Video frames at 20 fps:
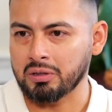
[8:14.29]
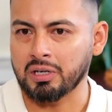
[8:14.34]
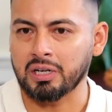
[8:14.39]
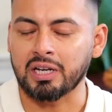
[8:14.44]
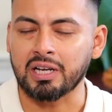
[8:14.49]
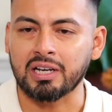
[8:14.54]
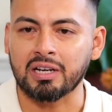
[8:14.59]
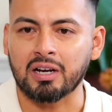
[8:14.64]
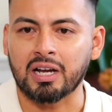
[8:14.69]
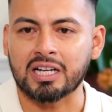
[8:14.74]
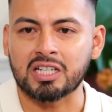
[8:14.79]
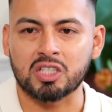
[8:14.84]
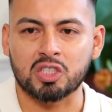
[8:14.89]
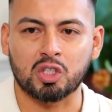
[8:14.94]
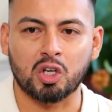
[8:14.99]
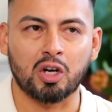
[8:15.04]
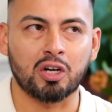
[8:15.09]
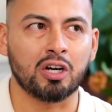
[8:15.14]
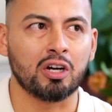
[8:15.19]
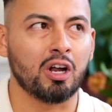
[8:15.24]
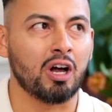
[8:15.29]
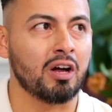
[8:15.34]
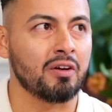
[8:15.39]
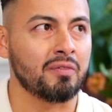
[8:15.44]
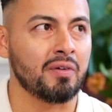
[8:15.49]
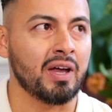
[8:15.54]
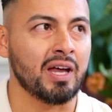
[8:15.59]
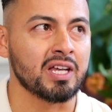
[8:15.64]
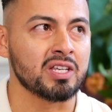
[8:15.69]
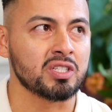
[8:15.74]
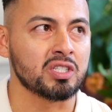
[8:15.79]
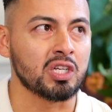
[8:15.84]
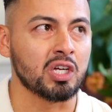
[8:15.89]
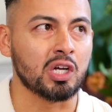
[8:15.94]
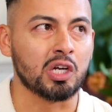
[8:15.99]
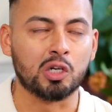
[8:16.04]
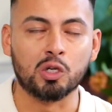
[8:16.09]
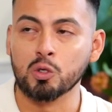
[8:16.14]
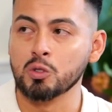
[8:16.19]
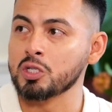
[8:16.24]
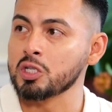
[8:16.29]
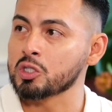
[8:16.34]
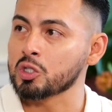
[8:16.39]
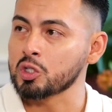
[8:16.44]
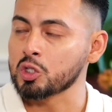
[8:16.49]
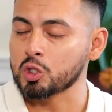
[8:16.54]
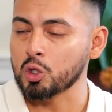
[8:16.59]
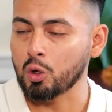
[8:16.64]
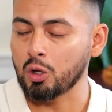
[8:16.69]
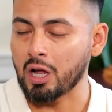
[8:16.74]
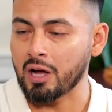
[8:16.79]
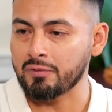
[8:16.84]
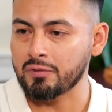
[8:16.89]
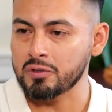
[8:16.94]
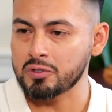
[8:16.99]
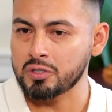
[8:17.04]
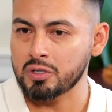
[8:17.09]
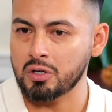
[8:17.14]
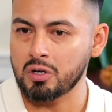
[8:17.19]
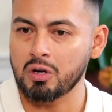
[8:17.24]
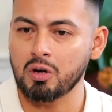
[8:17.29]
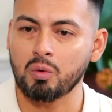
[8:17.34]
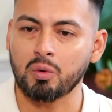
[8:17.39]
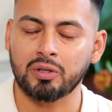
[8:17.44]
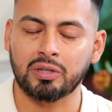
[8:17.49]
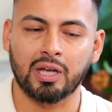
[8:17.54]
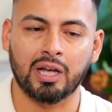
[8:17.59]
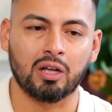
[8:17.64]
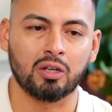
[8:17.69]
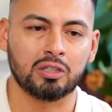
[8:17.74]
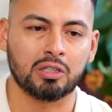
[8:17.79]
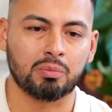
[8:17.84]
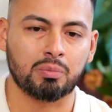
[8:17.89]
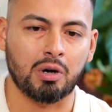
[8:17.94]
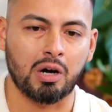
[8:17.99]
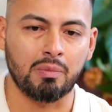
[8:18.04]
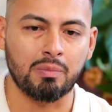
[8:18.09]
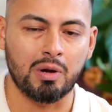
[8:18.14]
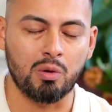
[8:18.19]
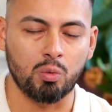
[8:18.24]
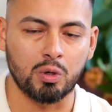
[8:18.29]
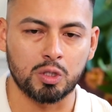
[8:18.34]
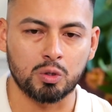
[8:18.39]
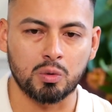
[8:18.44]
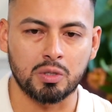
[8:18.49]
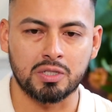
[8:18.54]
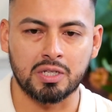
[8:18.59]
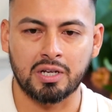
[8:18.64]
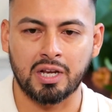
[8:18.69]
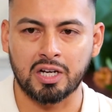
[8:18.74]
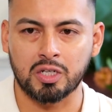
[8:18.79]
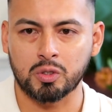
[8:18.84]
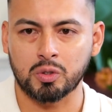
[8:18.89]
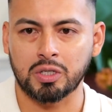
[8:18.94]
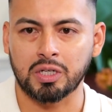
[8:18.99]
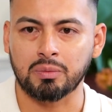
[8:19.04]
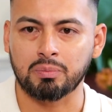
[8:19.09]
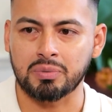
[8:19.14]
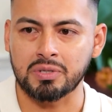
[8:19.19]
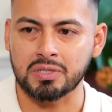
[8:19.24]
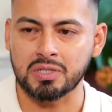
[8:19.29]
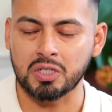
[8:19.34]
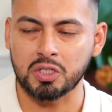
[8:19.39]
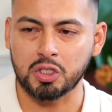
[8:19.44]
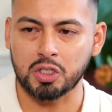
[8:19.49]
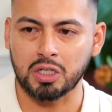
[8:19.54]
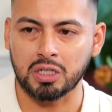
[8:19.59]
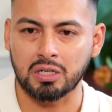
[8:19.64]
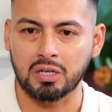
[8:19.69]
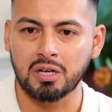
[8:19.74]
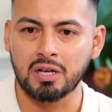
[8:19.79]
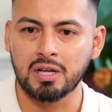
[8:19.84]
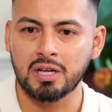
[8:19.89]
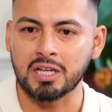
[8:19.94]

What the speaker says: and I started off as the nuisance control officer with the health department, which was an entry position